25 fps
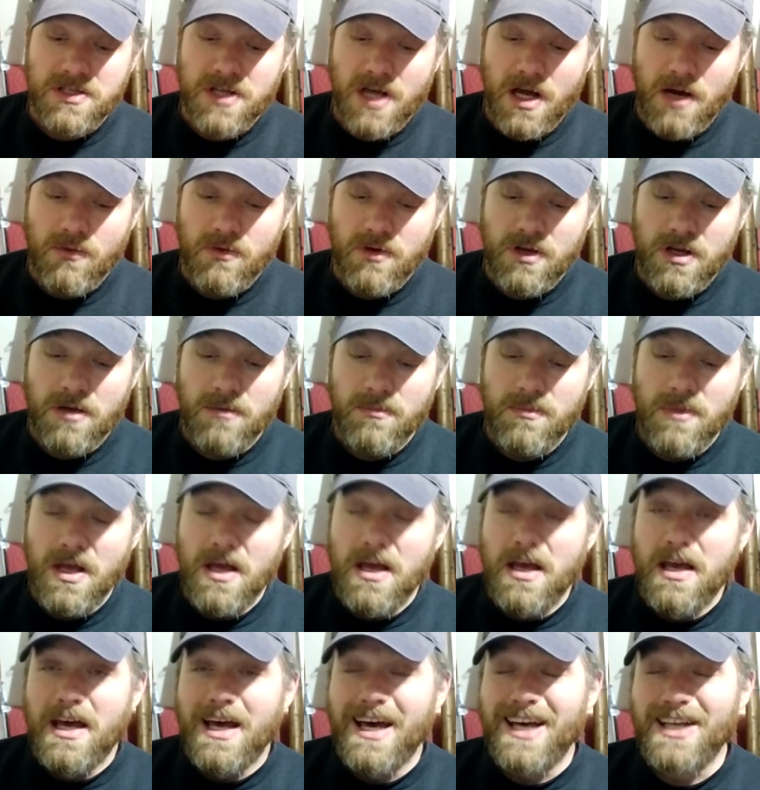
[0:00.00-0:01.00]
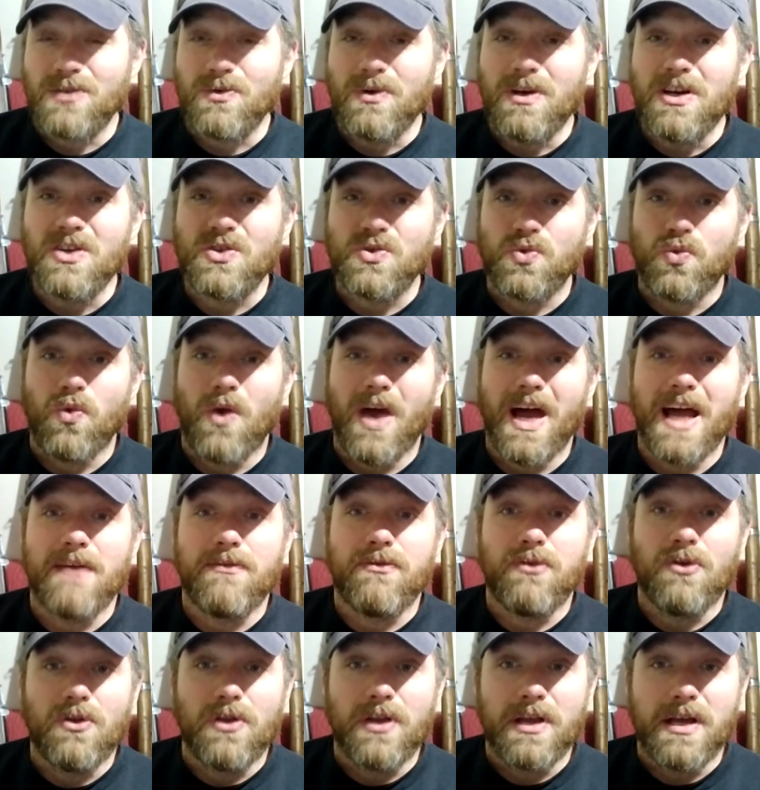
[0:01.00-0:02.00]
not rim, as well as
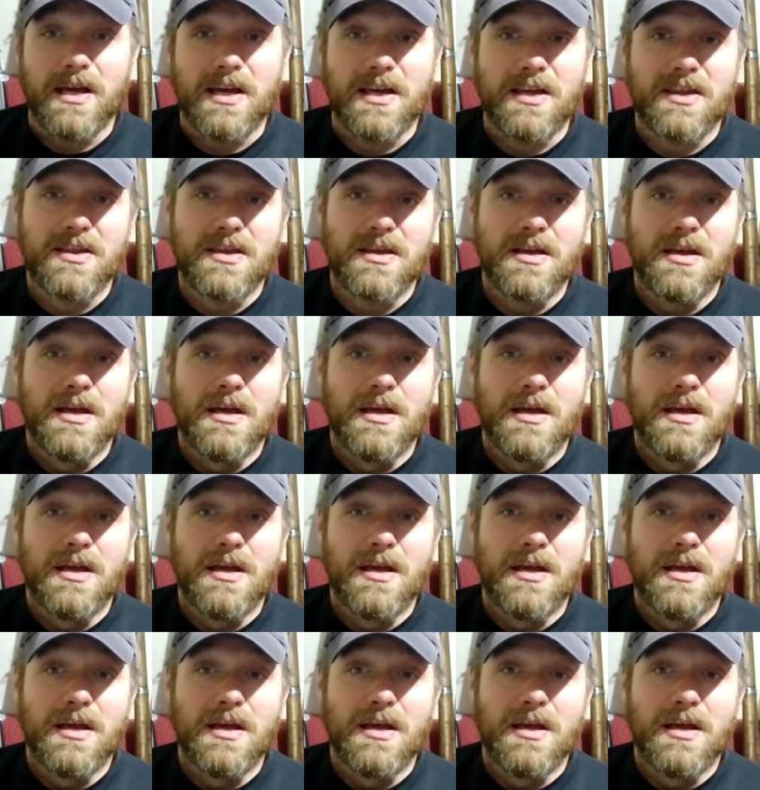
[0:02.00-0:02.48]
rifle length.